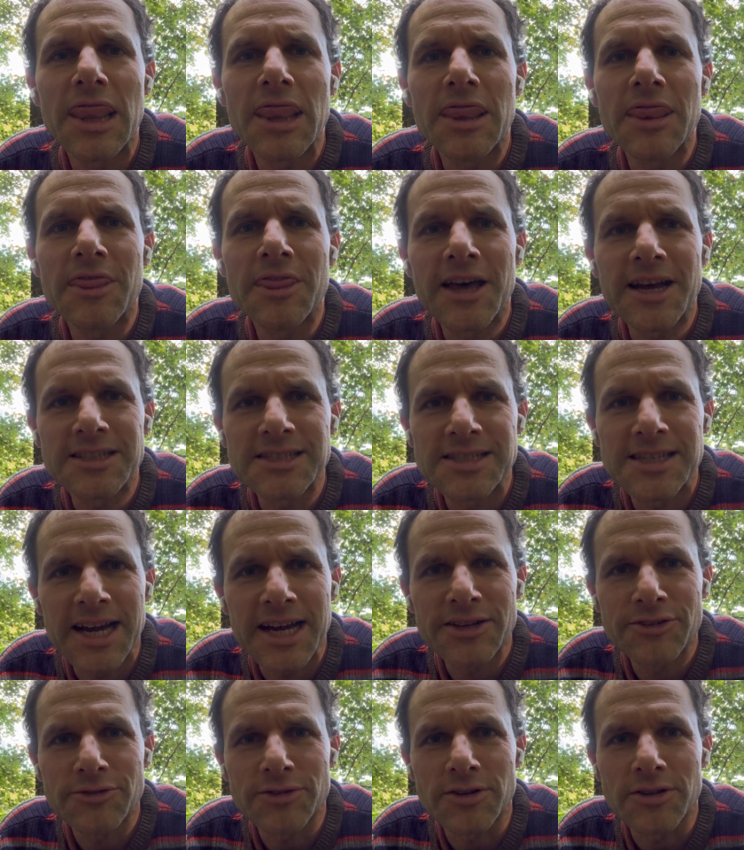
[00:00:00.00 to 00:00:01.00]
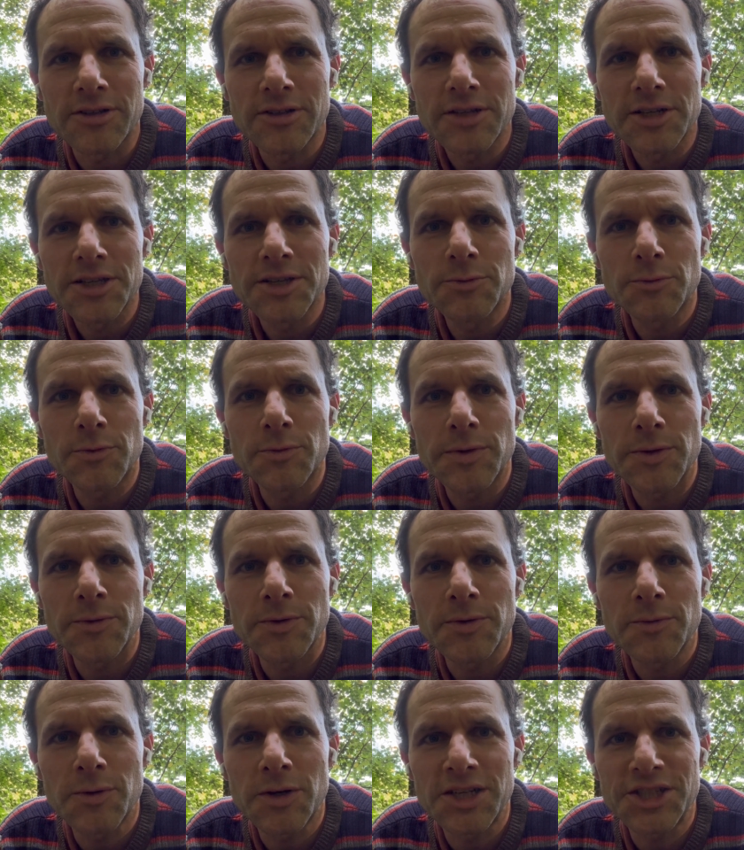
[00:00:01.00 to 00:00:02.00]
That's natural. We
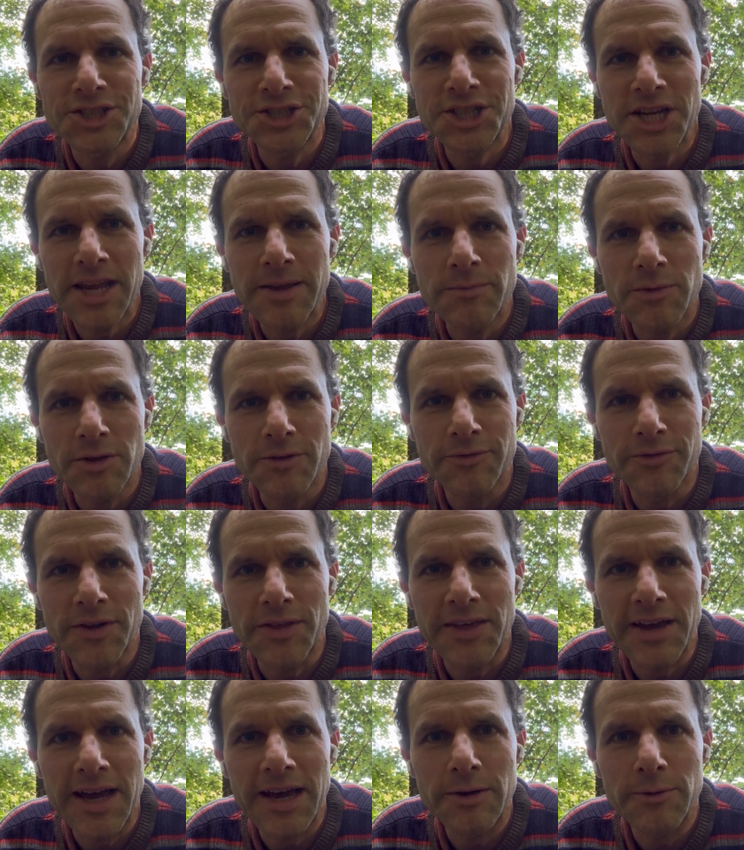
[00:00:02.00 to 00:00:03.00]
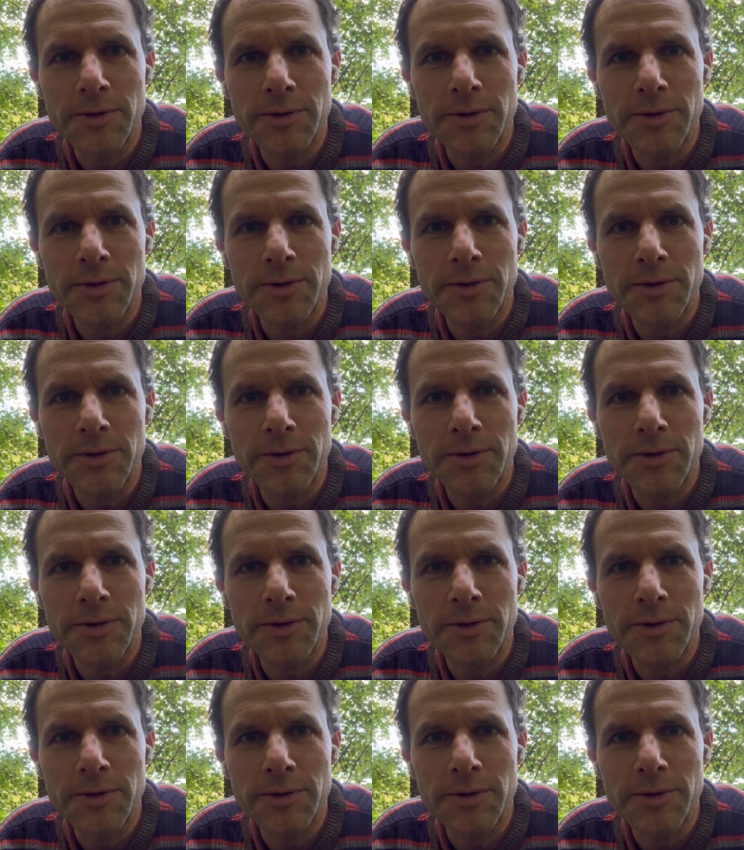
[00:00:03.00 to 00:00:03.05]
wouldn't want to shame you for that.